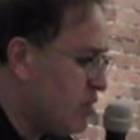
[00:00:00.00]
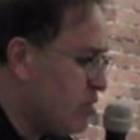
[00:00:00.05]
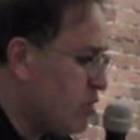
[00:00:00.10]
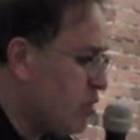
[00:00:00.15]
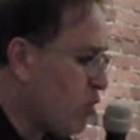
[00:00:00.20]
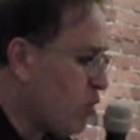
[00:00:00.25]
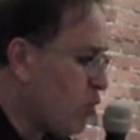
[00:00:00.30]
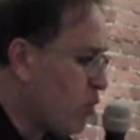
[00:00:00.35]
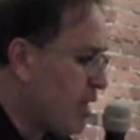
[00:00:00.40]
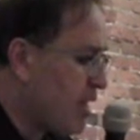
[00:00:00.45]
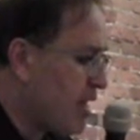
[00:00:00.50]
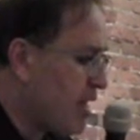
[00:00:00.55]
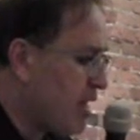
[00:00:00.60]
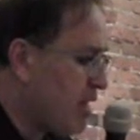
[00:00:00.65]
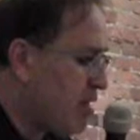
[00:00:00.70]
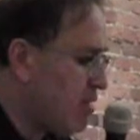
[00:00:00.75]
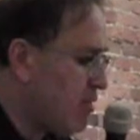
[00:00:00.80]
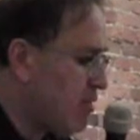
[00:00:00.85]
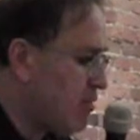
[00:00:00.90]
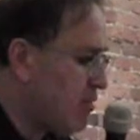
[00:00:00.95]
so we
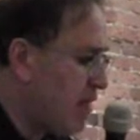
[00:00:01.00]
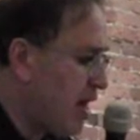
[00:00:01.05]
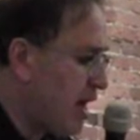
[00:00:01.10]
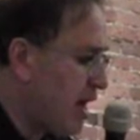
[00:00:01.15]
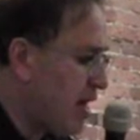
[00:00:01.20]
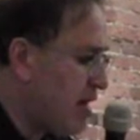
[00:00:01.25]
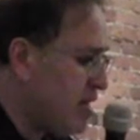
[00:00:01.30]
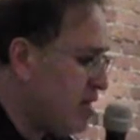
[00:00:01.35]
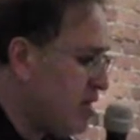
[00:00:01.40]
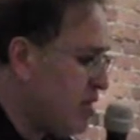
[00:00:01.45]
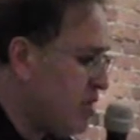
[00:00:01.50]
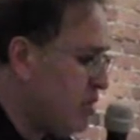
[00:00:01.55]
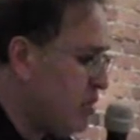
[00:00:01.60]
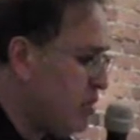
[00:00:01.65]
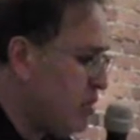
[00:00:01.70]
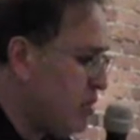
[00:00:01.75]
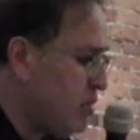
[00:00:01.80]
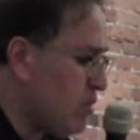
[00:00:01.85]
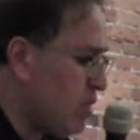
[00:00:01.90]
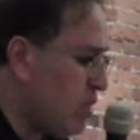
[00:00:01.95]
can find
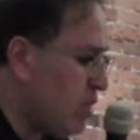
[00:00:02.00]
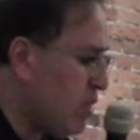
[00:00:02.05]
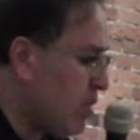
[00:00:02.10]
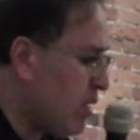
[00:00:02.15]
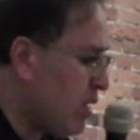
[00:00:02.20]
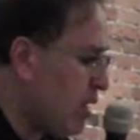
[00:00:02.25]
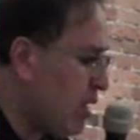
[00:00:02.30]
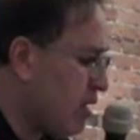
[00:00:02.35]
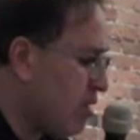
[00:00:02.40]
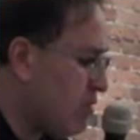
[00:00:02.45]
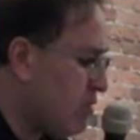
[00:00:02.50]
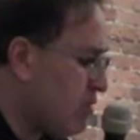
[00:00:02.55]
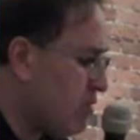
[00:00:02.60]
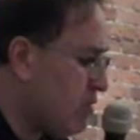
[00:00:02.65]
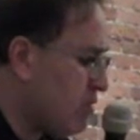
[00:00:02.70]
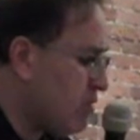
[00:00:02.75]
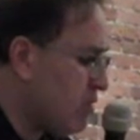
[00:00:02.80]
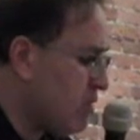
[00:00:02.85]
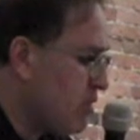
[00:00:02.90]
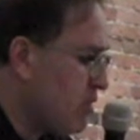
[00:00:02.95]
you, O love?
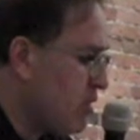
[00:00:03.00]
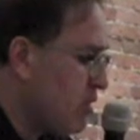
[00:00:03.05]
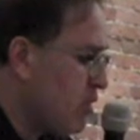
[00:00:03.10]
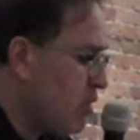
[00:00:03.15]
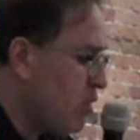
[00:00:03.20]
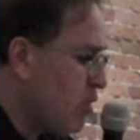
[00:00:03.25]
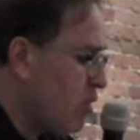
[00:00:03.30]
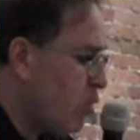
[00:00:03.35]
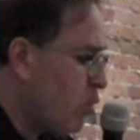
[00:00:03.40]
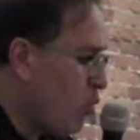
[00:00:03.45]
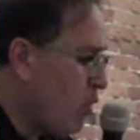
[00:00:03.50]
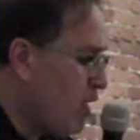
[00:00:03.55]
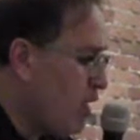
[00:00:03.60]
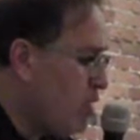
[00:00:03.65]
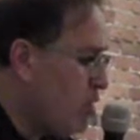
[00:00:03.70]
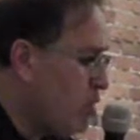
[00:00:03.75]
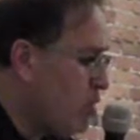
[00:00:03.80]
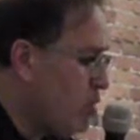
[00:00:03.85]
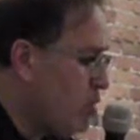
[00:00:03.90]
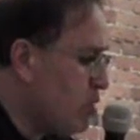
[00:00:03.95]
Will
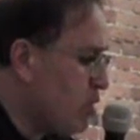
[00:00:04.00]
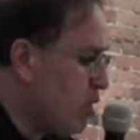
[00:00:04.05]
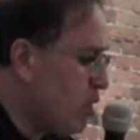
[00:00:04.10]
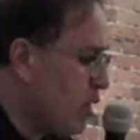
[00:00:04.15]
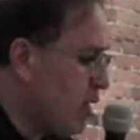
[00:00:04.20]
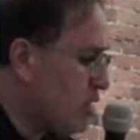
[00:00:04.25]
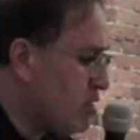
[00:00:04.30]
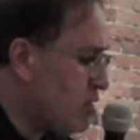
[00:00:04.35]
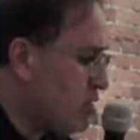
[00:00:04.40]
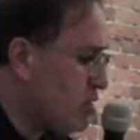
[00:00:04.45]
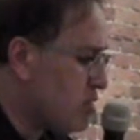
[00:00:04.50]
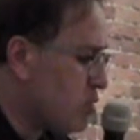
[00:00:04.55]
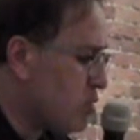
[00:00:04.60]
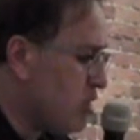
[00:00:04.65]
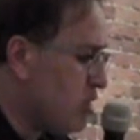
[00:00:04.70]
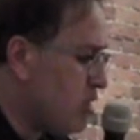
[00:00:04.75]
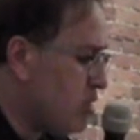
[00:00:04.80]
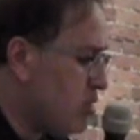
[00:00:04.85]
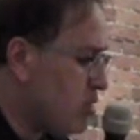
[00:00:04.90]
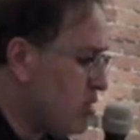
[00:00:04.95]
you know us
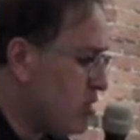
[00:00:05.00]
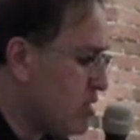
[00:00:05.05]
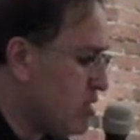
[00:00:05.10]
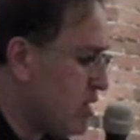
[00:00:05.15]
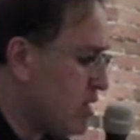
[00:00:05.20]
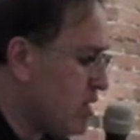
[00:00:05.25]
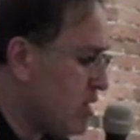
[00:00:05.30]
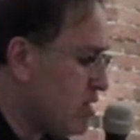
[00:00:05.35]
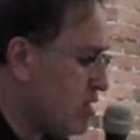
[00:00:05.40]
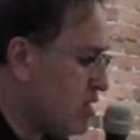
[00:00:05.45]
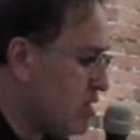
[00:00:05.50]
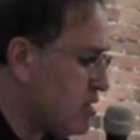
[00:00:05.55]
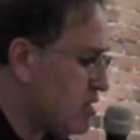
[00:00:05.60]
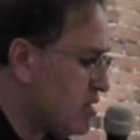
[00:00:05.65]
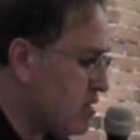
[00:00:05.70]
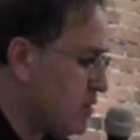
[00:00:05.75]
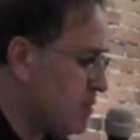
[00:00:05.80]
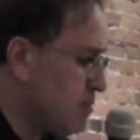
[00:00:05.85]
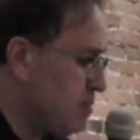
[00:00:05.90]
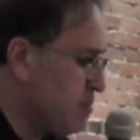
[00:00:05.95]
when you see
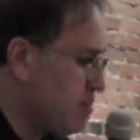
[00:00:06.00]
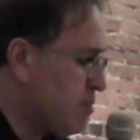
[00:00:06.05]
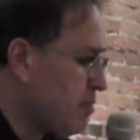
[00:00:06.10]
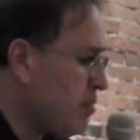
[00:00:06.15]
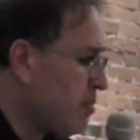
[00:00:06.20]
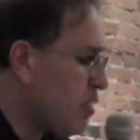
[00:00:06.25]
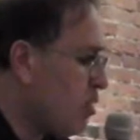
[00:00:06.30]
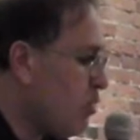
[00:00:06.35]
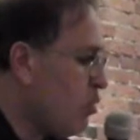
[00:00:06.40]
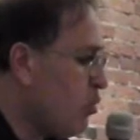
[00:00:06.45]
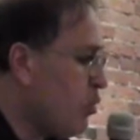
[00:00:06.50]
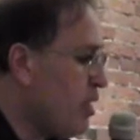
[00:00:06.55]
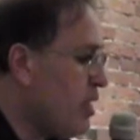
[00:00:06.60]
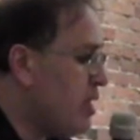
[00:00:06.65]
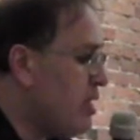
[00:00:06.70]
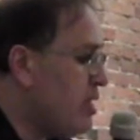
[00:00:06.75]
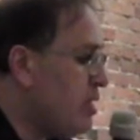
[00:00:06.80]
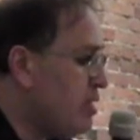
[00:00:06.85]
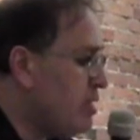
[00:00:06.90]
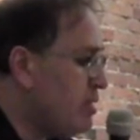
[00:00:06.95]
us?
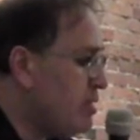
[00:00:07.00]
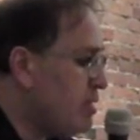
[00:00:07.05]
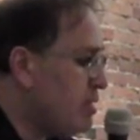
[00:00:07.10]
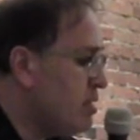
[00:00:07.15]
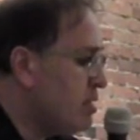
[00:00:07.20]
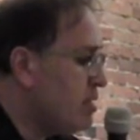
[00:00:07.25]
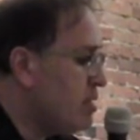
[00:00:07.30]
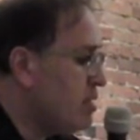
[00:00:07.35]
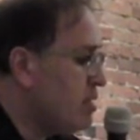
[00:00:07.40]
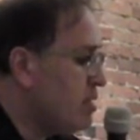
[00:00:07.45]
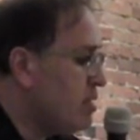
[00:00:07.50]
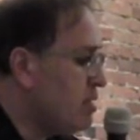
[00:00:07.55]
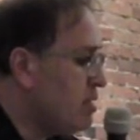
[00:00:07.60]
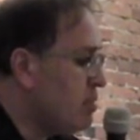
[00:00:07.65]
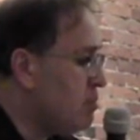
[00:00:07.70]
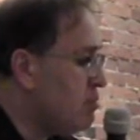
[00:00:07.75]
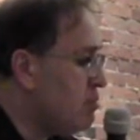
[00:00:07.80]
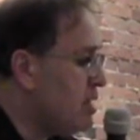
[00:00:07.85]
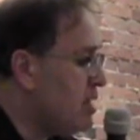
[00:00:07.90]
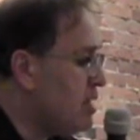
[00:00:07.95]
We,
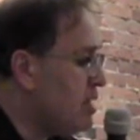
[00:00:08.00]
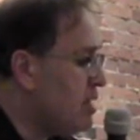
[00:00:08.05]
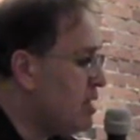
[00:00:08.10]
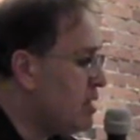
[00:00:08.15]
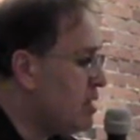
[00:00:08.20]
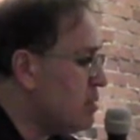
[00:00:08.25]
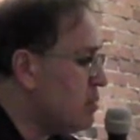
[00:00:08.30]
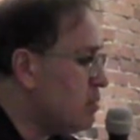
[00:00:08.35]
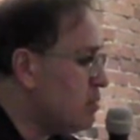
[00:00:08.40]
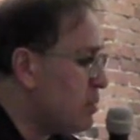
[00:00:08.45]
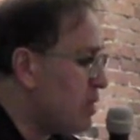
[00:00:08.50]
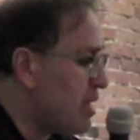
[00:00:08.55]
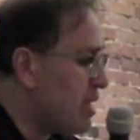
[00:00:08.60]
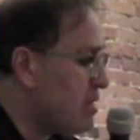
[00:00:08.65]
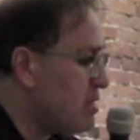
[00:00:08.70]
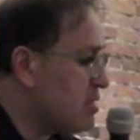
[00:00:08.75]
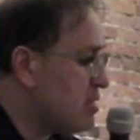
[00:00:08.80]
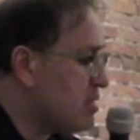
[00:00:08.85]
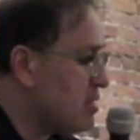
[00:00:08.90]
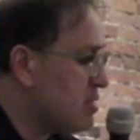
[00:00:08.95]
the million
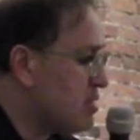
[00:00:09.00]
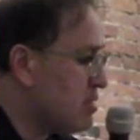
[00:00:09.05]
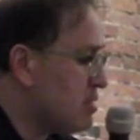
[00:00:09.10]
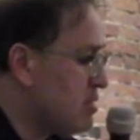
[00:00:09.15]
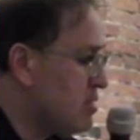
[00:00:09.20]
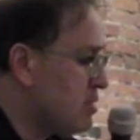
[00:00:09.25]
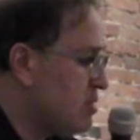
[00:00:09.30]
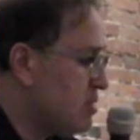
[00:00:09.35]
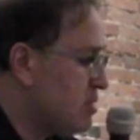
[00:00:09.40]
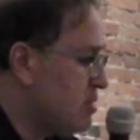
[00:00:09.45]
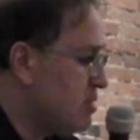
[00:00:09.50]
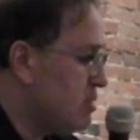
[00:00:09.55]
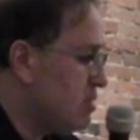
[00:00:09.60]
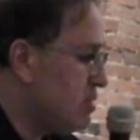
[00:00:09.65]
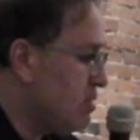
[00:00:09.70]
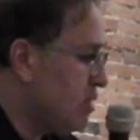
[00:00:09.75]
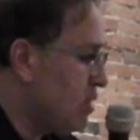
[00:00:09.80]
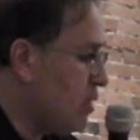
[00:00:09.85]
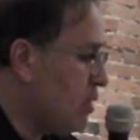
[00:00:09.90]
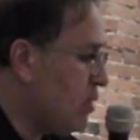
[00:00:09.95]
plus,
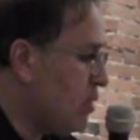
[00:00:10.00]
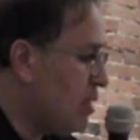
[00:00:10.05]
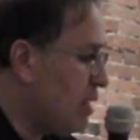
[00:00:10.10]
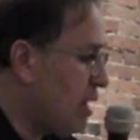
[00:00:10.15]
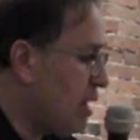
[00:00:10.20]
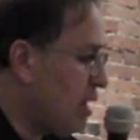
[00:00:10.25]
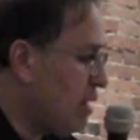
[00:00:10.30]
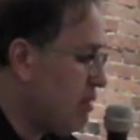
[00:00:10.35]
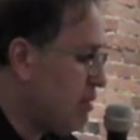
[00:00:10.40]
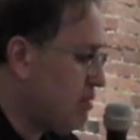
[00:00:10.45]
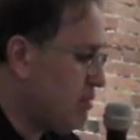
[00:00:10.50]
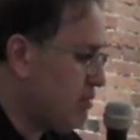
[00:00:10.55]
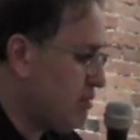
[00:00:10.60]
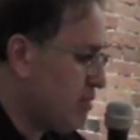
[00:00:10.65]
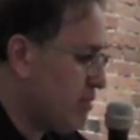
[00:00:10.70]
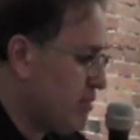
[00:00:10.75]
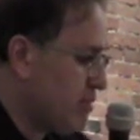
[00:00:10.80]
O love.